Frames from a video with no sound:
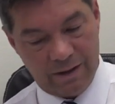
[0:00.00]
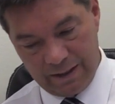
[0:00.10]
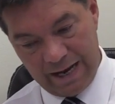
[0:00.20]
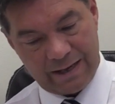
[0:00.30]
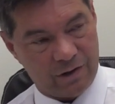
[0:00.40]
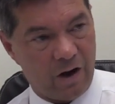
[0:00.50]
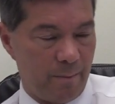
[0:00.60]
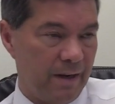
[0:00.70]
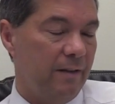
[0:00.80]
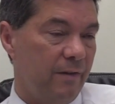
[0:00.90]
Yes, I
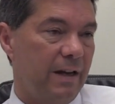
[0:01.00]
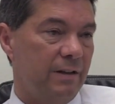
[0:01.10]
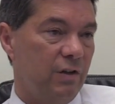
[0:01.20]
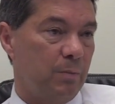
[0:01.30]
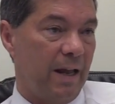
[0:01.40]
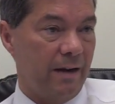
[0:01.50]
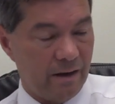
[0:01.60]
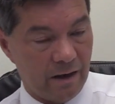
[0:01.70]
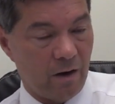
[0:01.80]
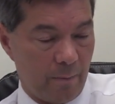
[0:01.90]
believe that is his plan,
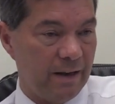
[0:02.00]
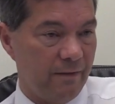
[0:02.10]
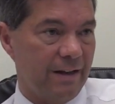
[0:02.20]
and I believe